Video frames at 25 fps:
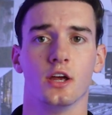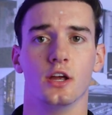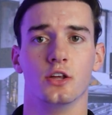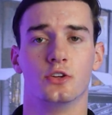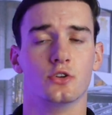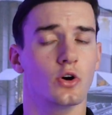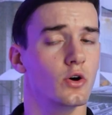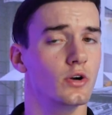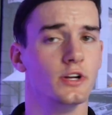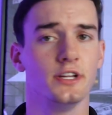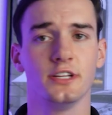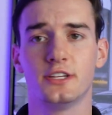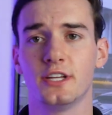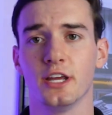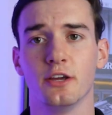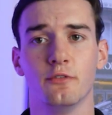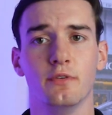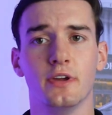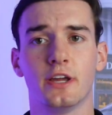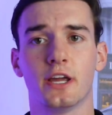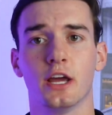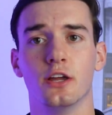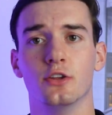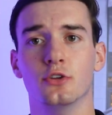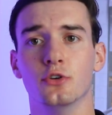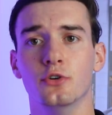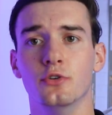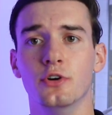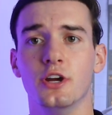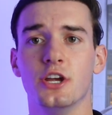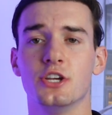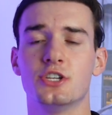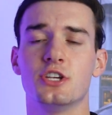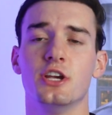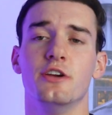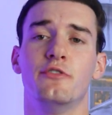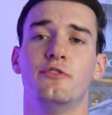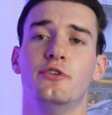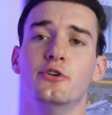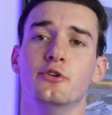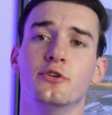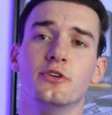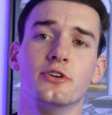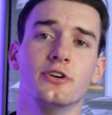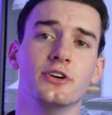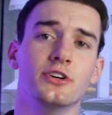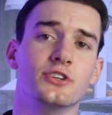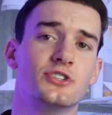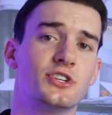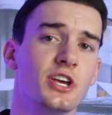The only thing we can do is if you
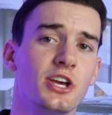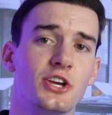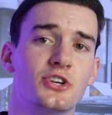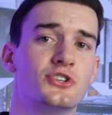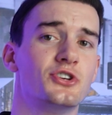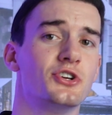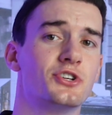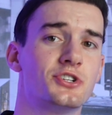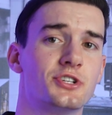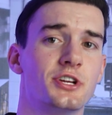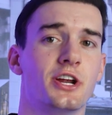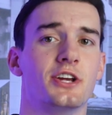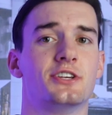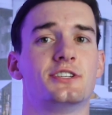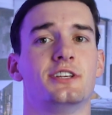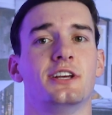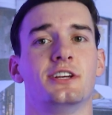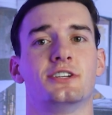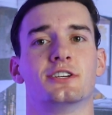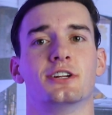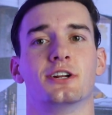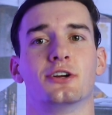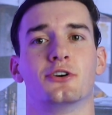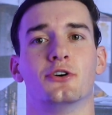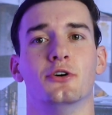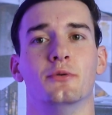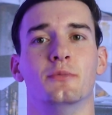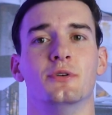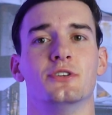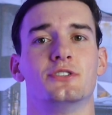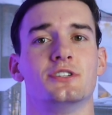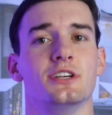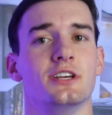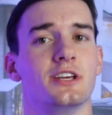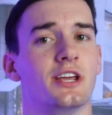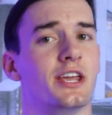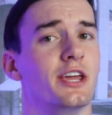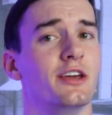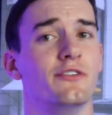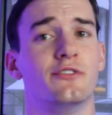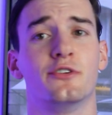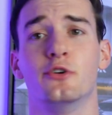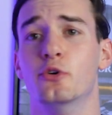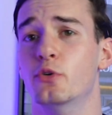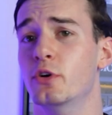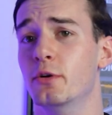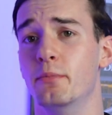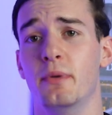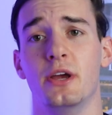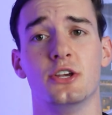say such nice things in the comments, it gives
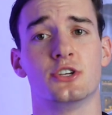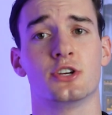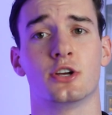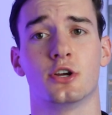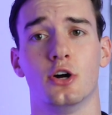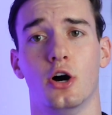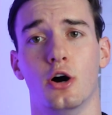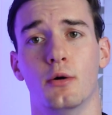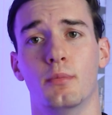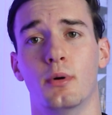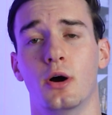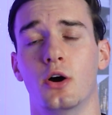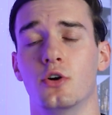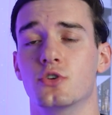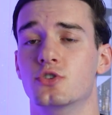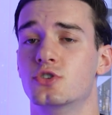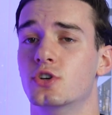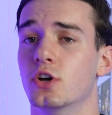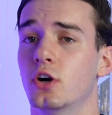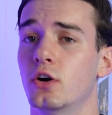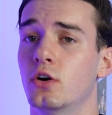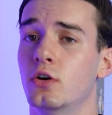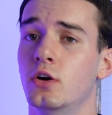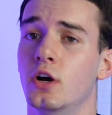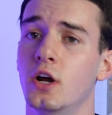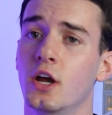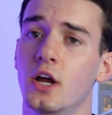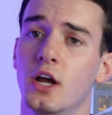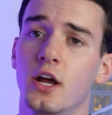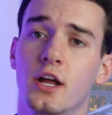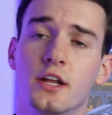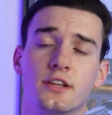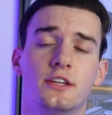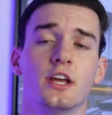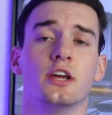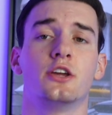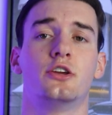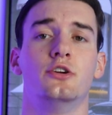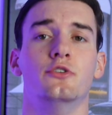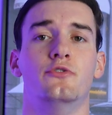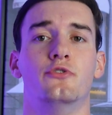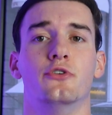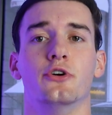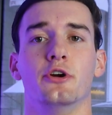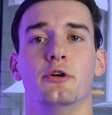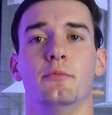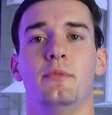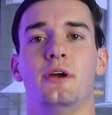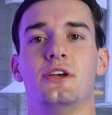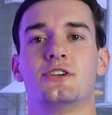you an amazing call, bro. So thank you for
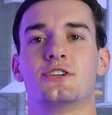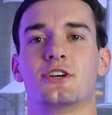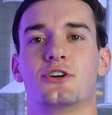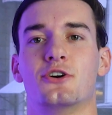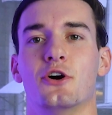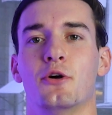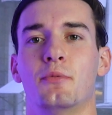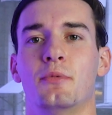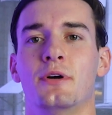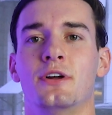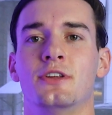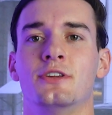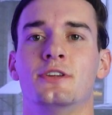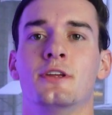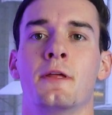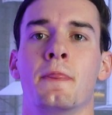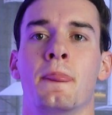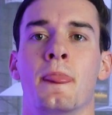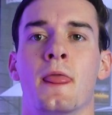your amazing comment.